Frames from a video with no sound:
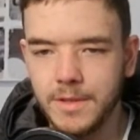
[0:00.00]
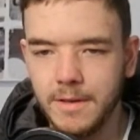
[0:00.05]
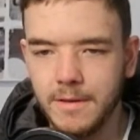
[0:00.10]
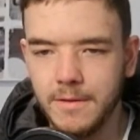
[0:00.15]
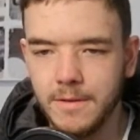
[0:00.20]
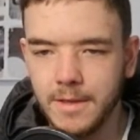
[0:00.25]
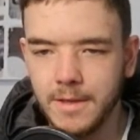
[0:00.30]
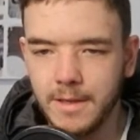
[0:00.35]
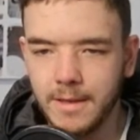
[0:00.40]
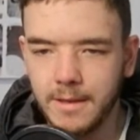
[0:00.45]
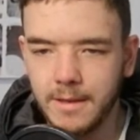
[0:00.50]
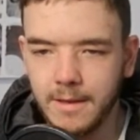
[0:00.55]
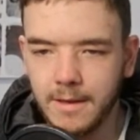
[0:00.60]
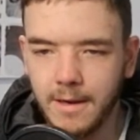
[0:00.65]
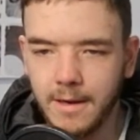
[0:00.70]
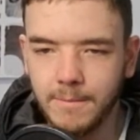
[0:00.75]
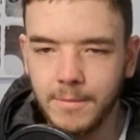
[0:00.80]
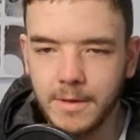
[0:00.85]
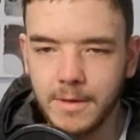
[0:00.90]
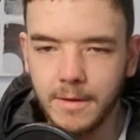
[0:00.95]
So
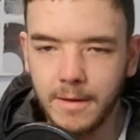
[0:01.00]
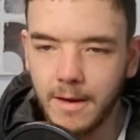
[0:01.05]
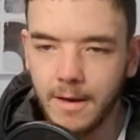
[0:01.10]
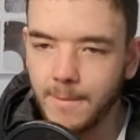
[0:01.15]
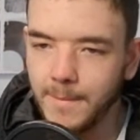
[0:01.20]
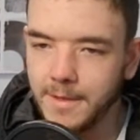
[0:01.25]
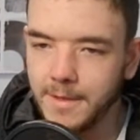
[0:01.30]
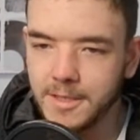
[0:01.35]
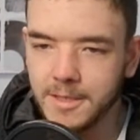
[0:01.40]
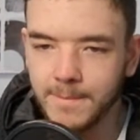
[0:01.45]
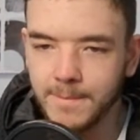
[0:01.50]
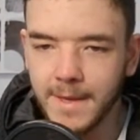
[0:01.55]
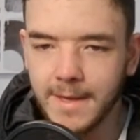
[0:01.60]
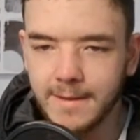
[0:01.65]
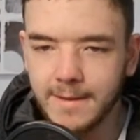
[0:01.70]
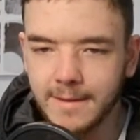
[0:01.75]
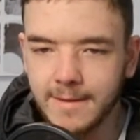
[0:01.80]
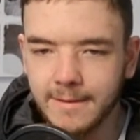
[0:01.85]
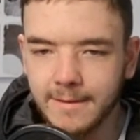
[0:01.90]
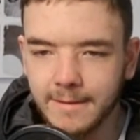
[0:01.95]
I'm
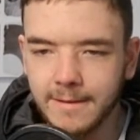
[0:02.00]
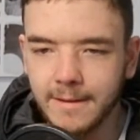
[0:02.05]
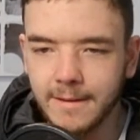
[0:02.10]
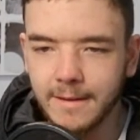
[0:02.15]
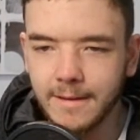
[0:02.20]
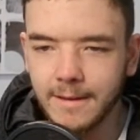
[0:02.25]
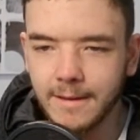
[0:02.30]
expecting